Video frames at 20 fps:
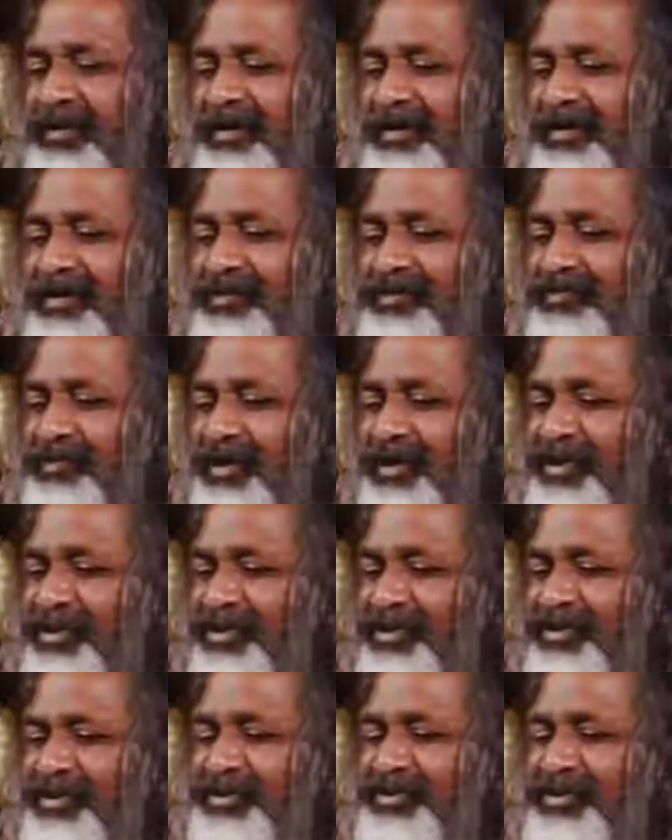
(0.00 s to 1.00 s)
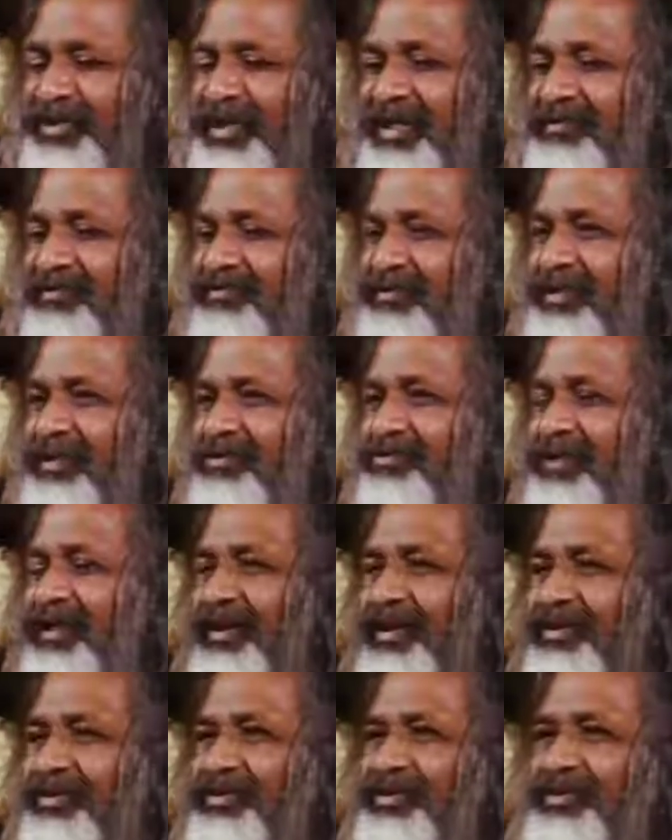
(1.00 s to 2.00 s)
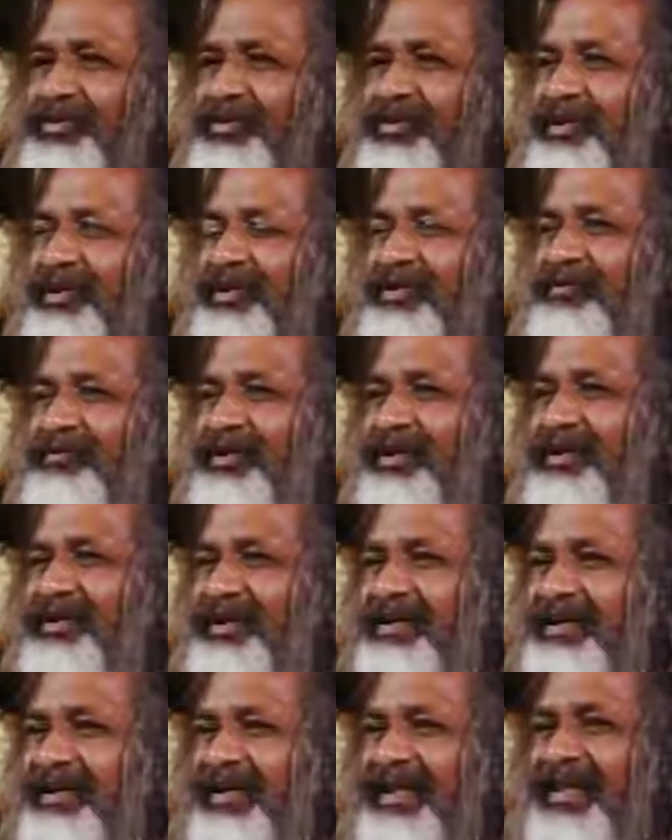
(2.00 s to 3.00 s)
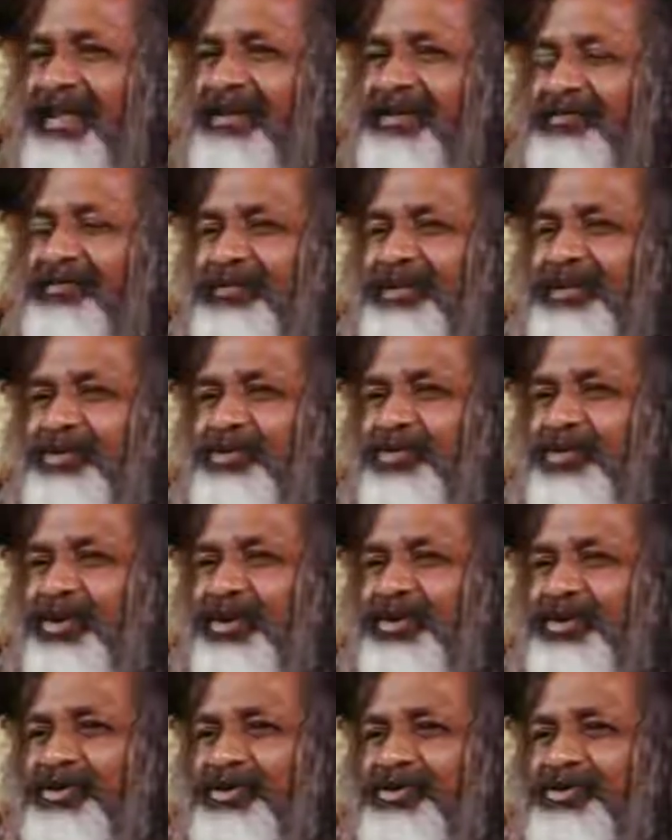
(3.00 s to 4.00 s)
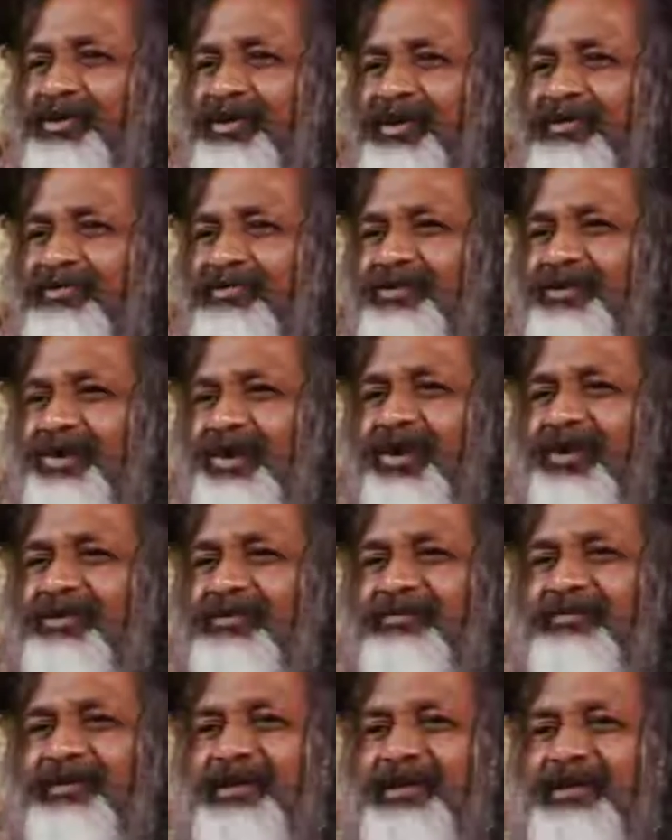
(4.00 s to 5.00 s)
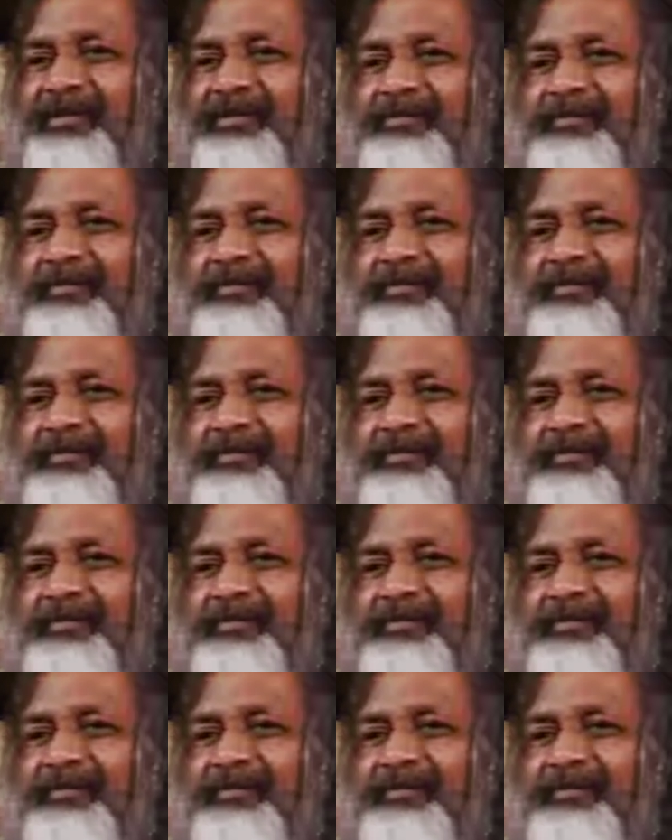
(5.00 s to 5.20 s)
"It's very good, I feel very good, but tell me what you have taught me."